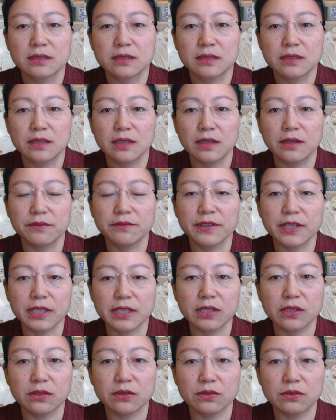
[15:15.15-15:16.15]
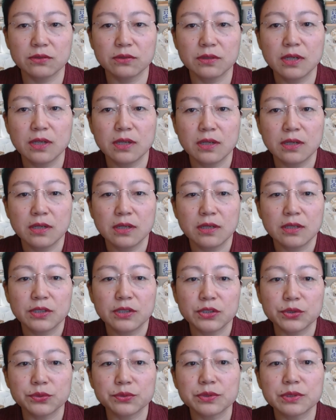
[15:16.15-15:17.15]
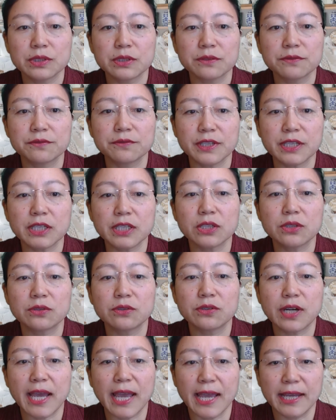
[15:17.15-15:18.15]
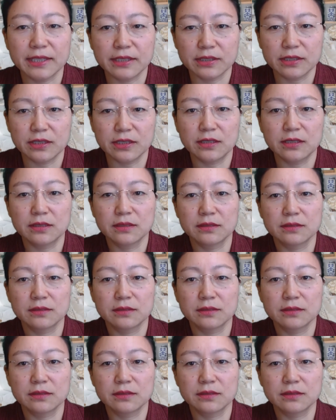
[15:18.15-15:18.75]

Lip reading: a video using video editor.